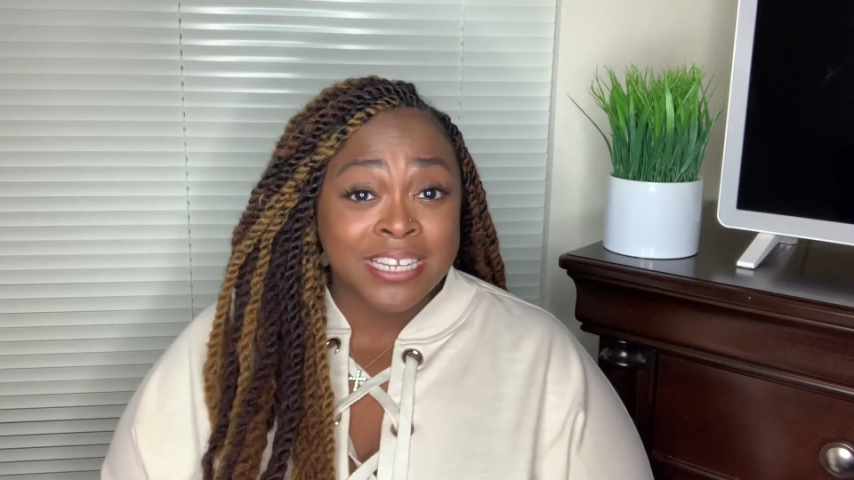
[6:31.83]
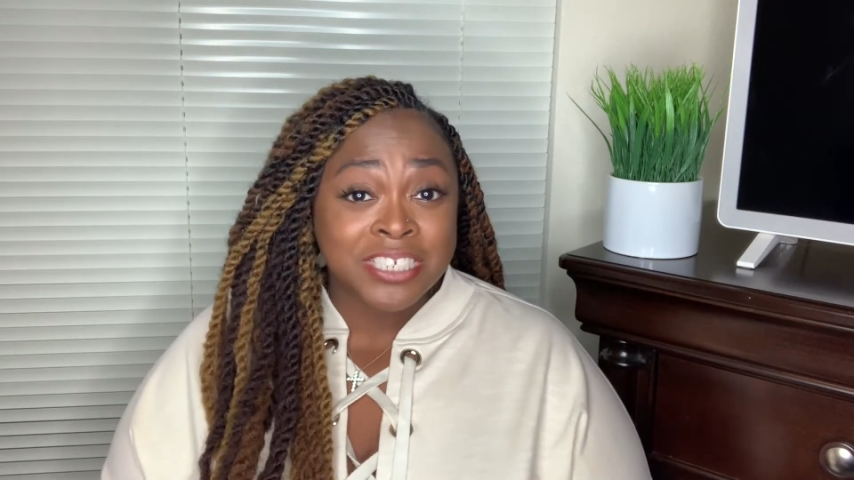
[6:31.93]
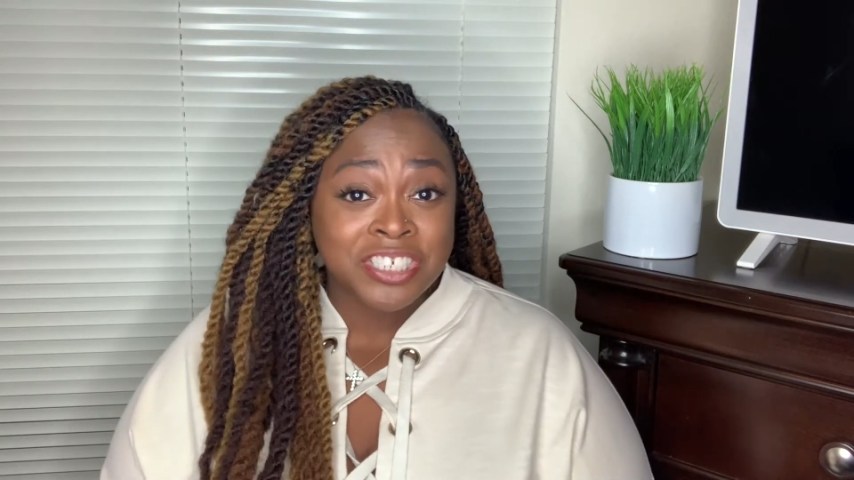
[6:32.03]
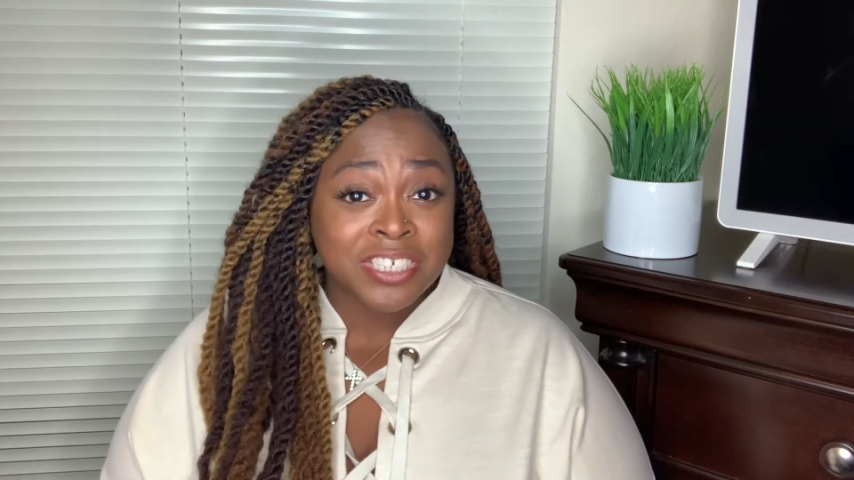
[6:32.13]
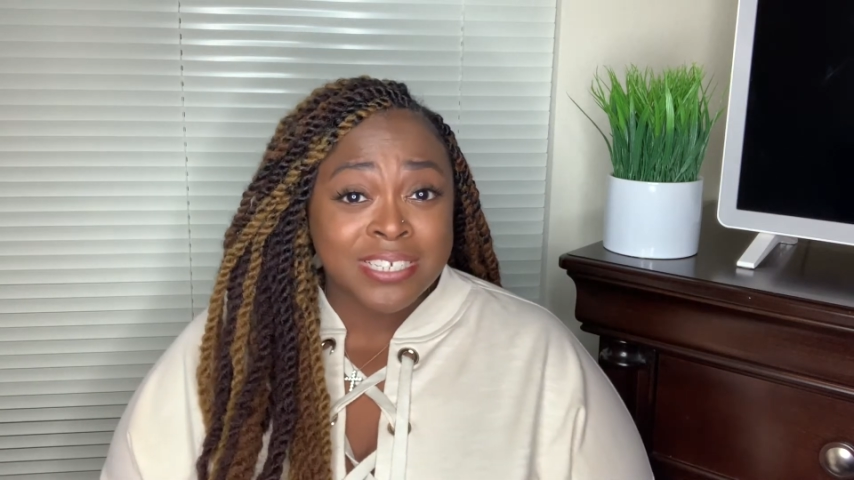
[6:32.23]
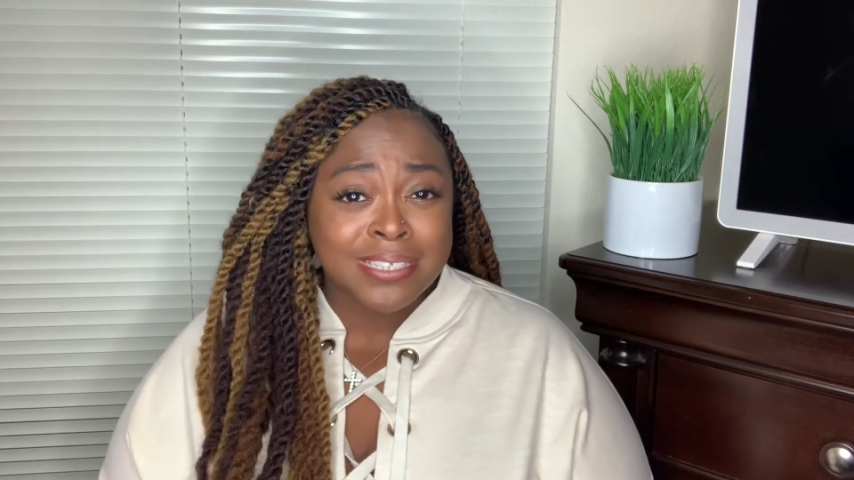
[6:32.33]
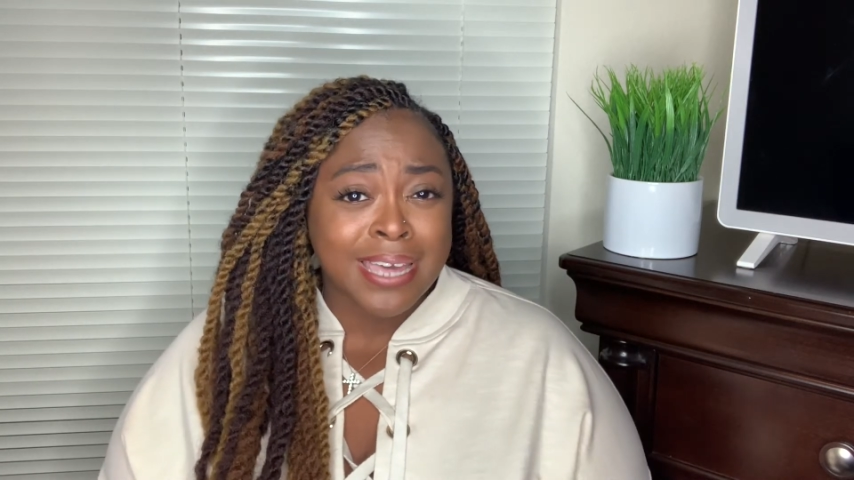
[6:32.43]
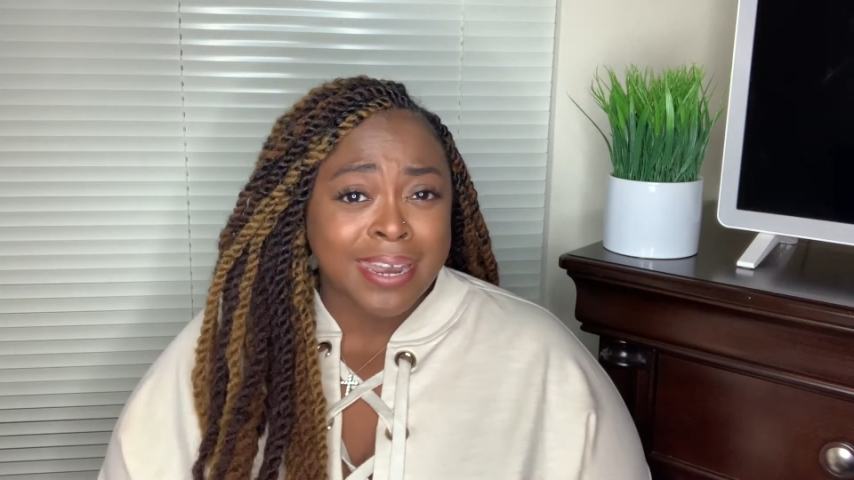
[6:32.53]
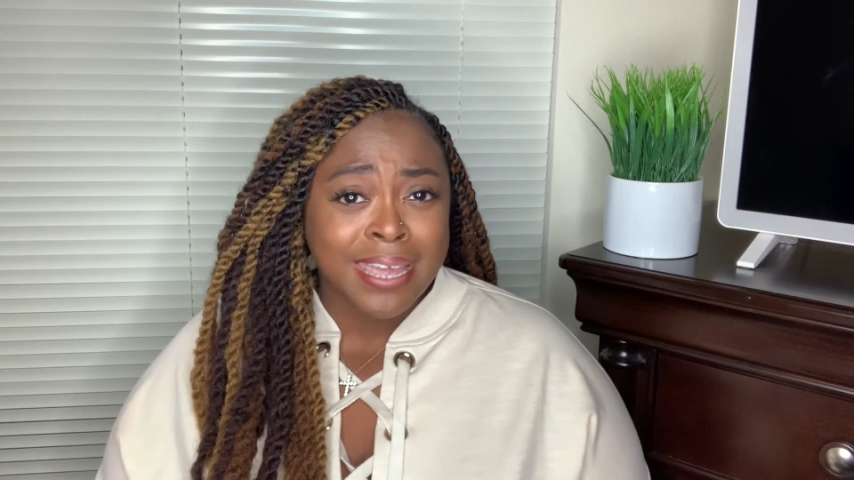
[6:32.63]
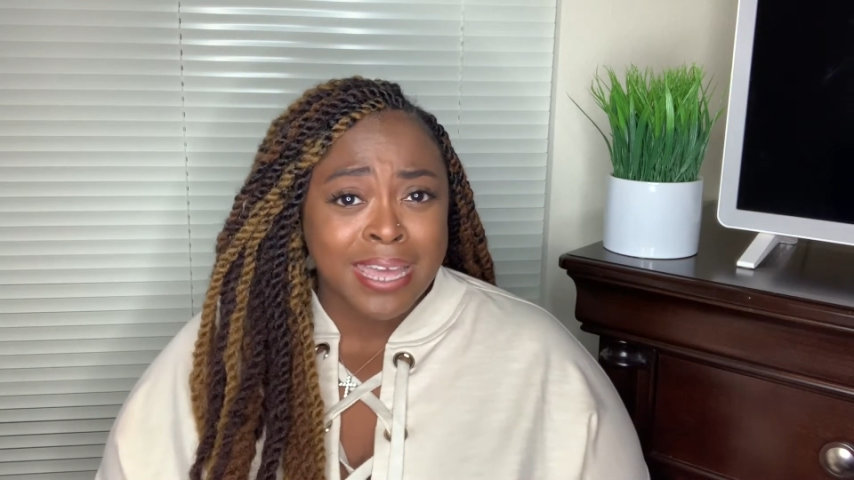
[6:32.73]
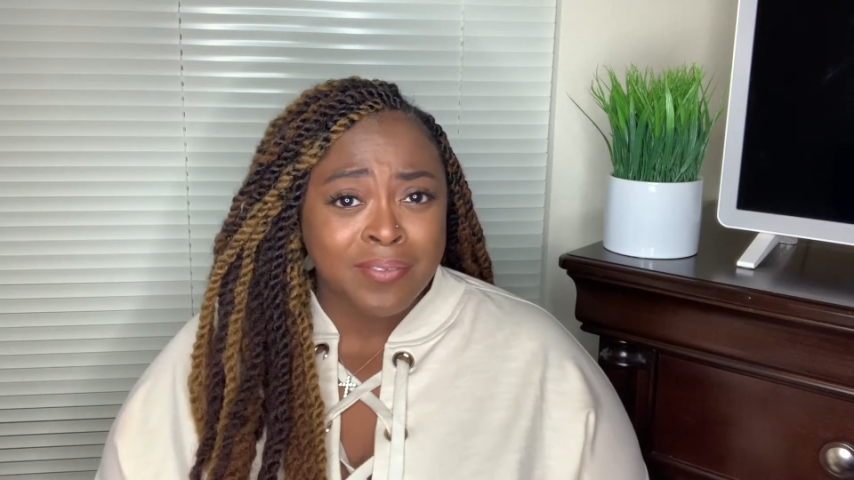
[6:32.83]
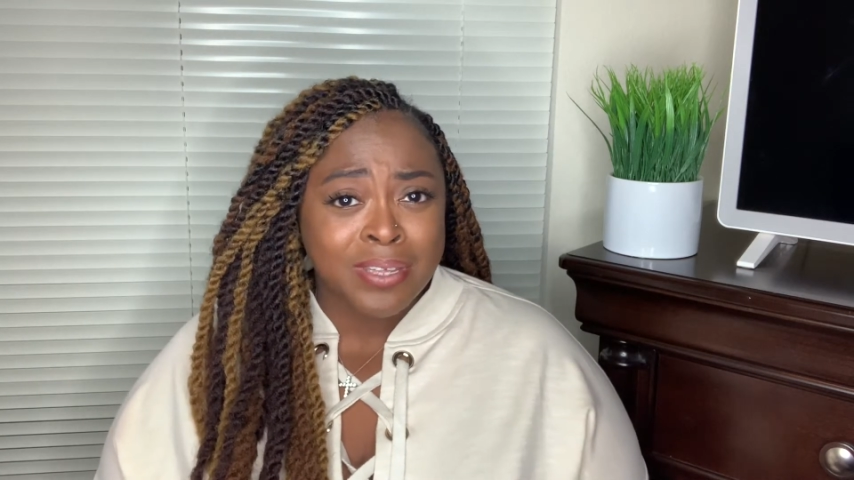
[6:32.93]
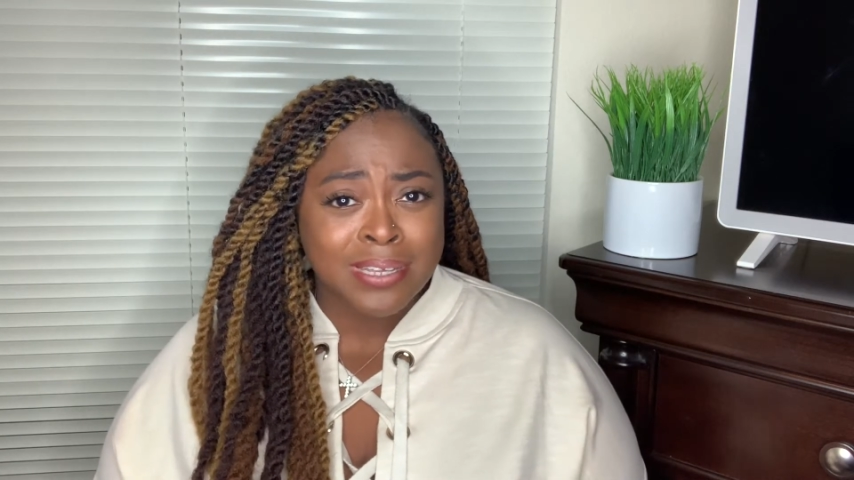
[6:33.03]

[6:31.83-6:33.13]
She's Gotta Have It.